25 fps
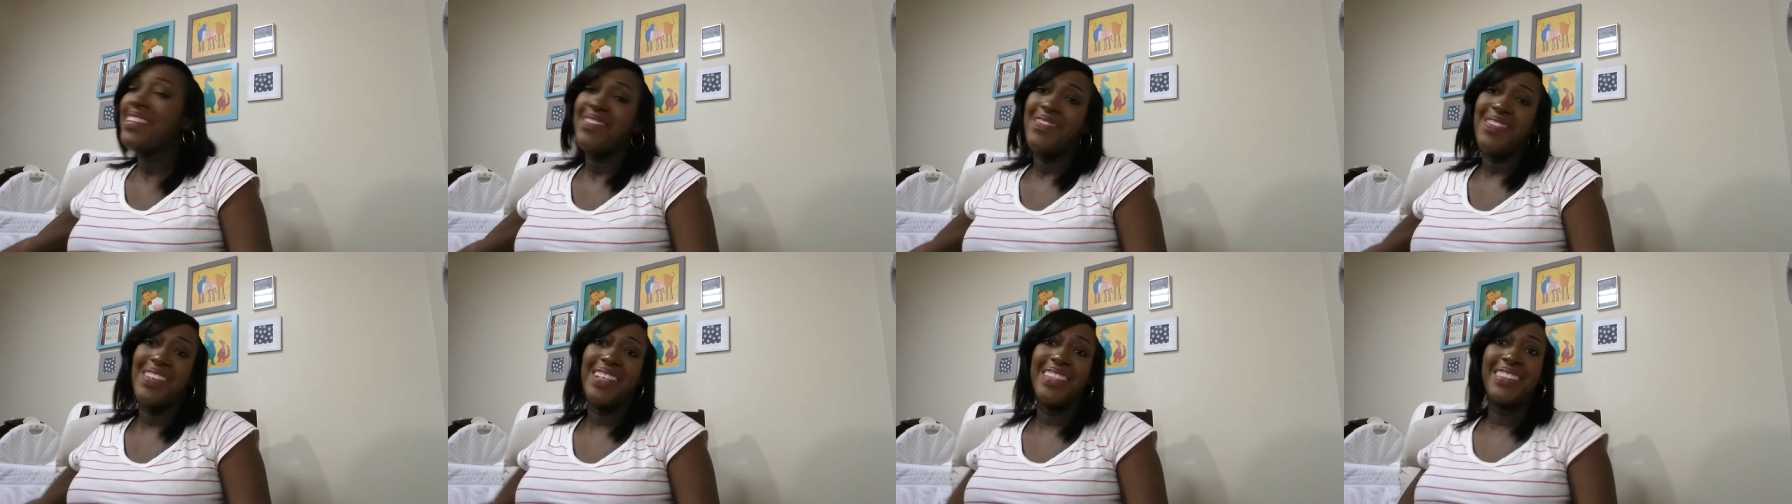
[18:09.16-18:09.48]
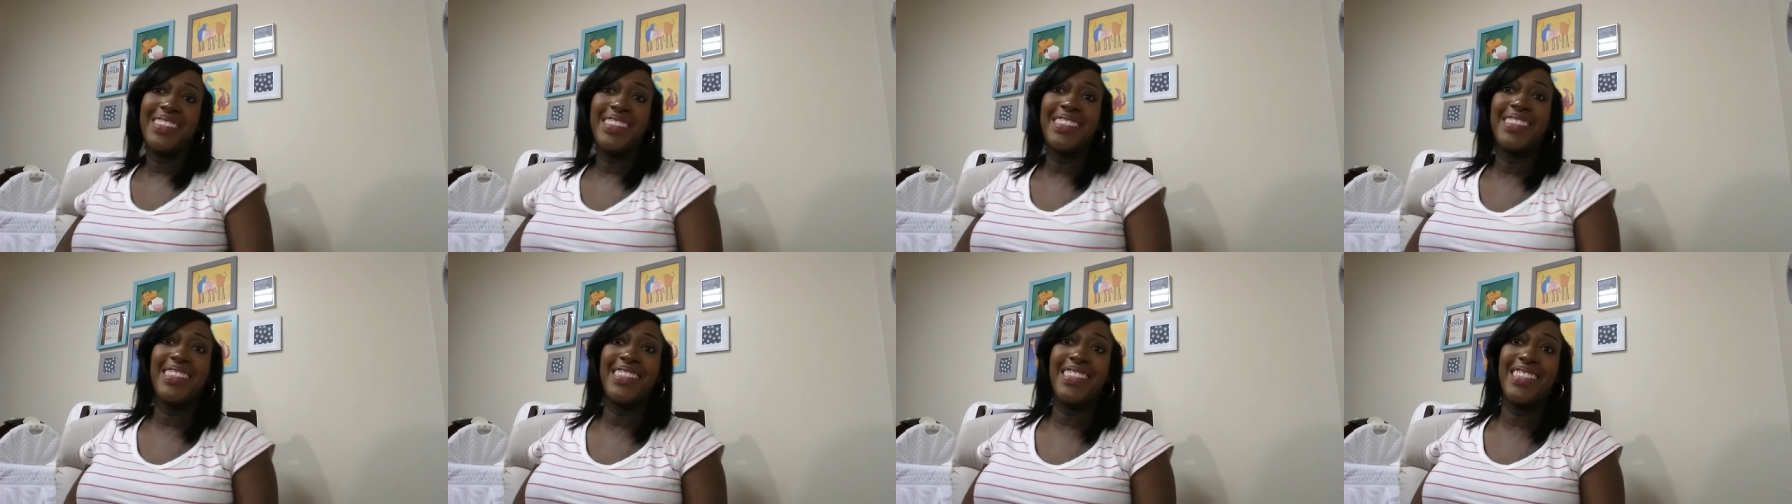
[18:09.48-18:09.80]
My
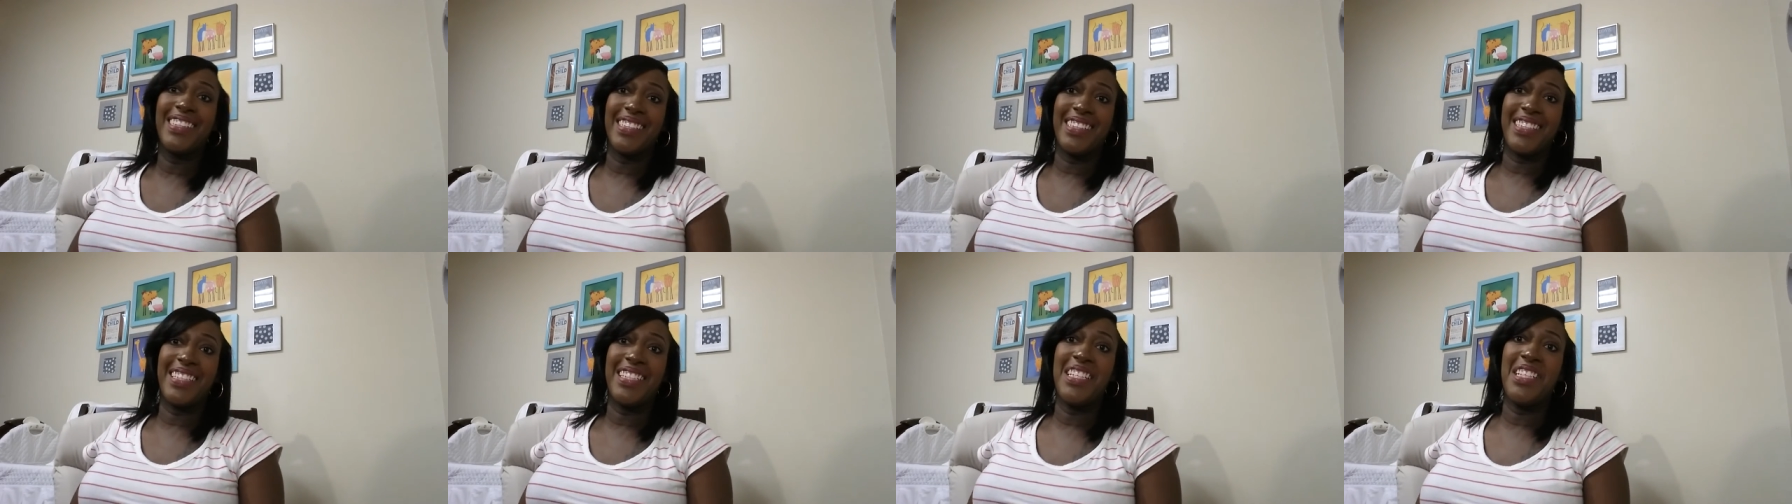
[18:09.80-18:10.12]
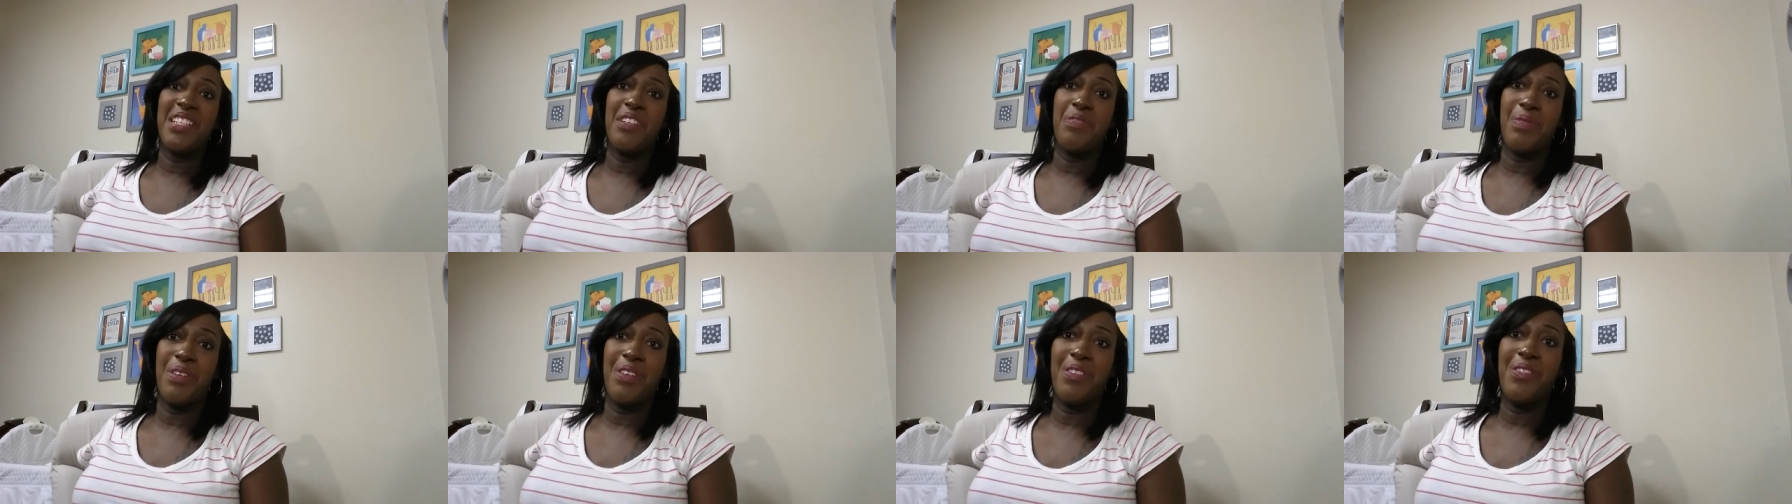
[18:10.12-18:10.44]
sister gonna
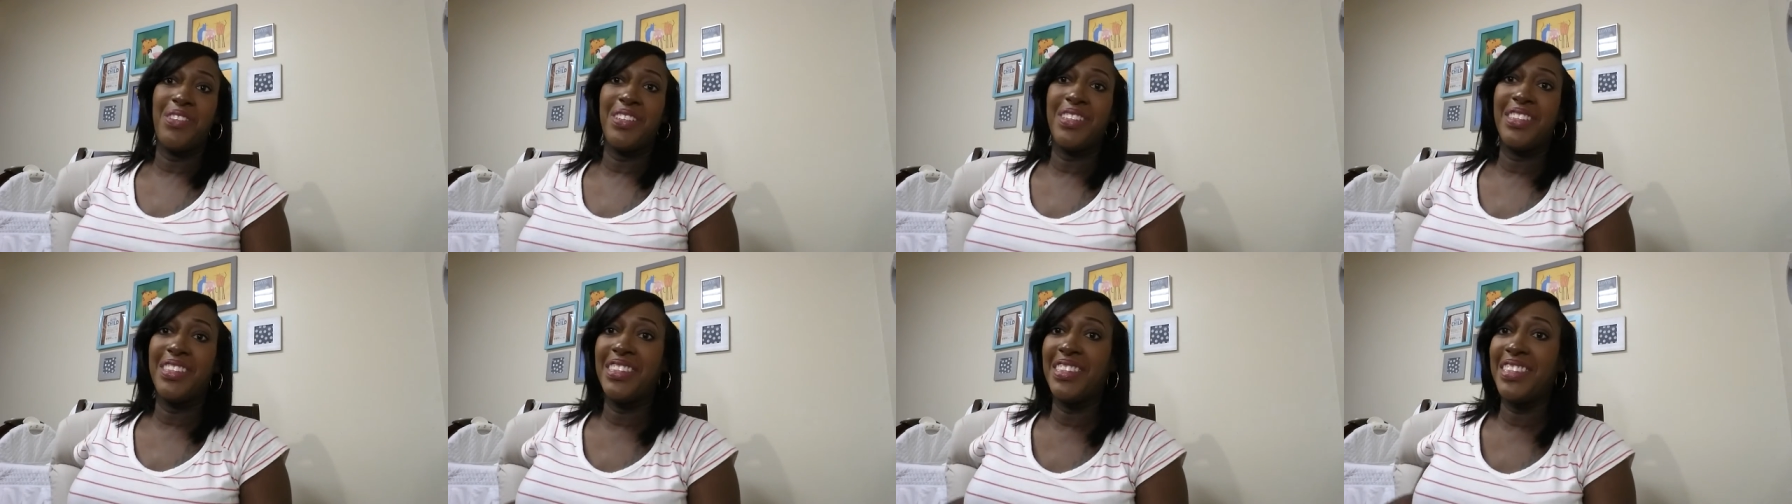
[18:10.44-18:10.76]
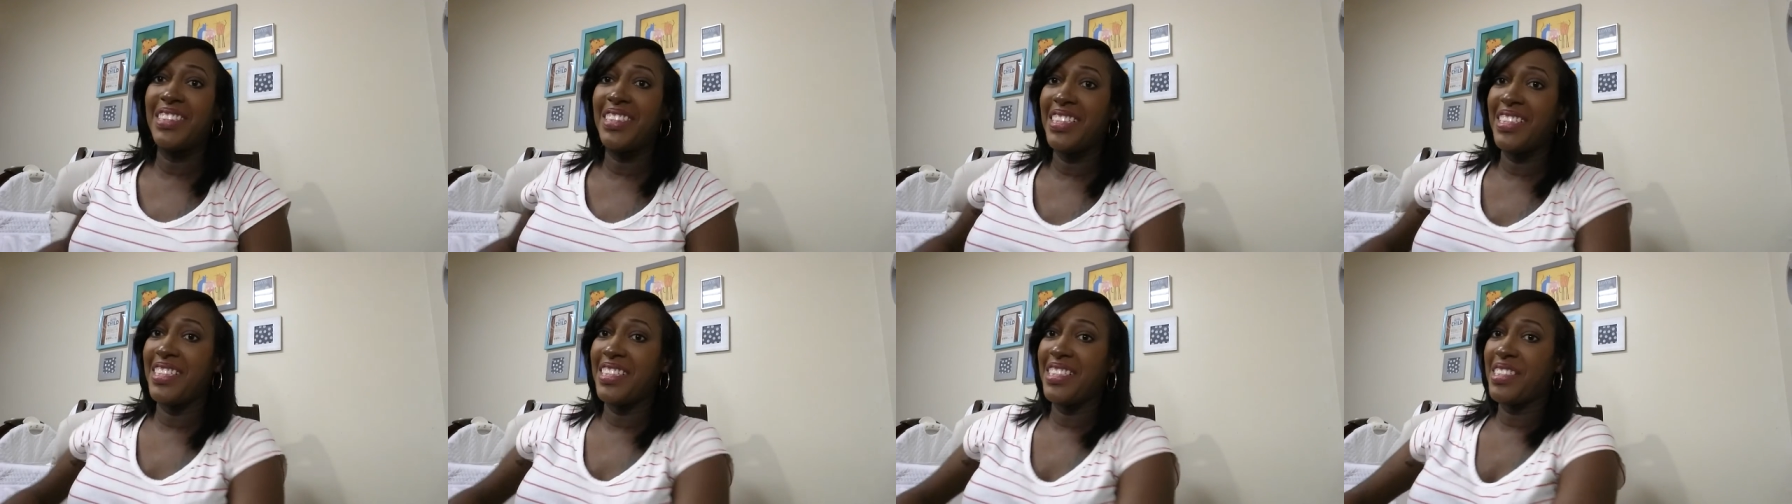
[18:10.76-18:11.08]
kill me when she
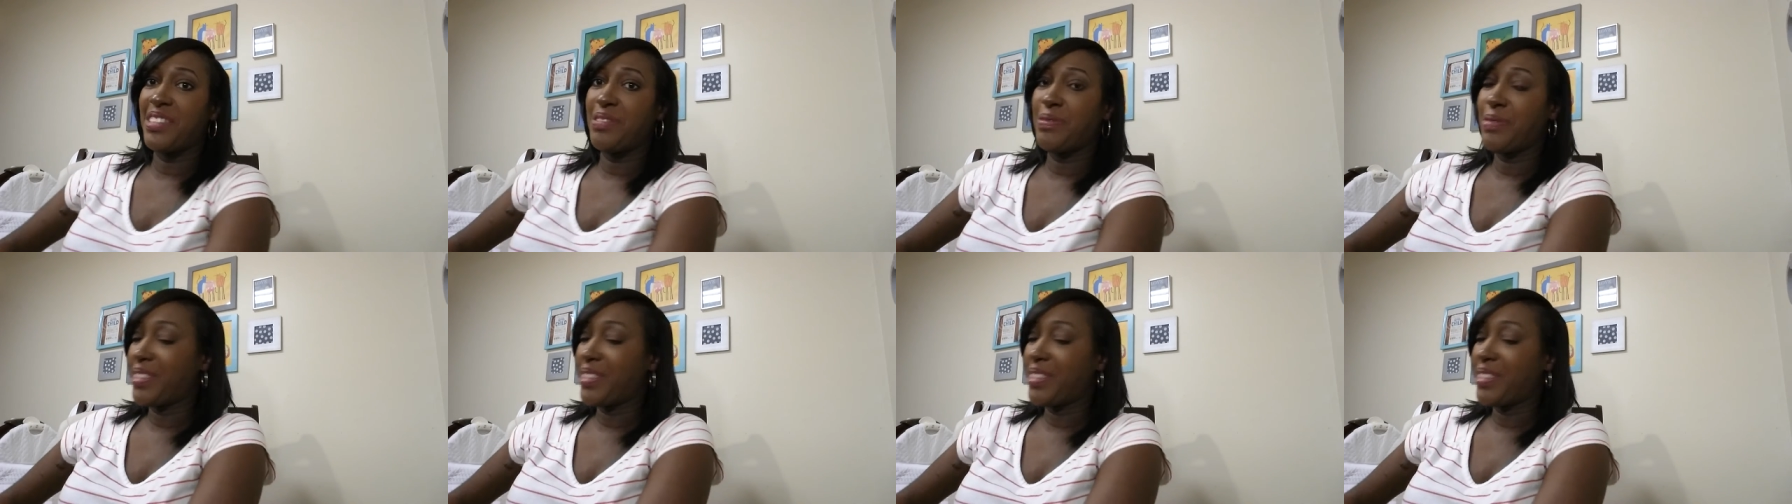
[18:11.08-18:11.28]
see this,